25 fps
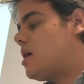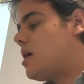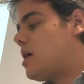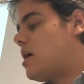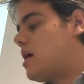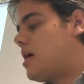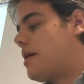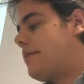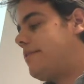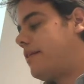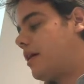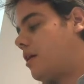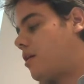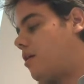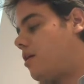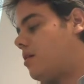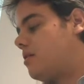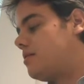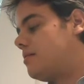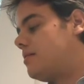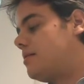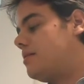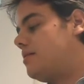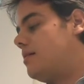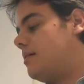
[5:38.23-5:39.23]
The
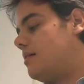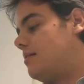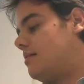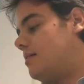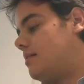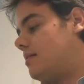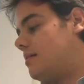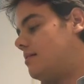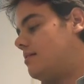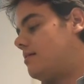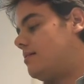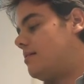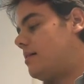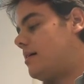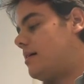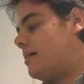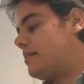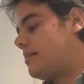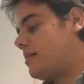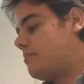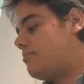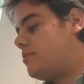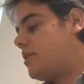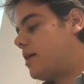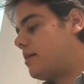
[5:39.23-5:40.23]
cons is that
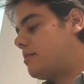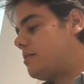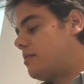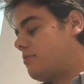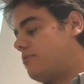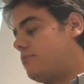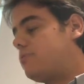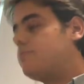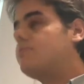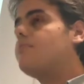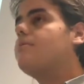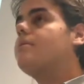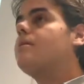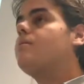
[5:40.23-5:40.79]
it's subjective.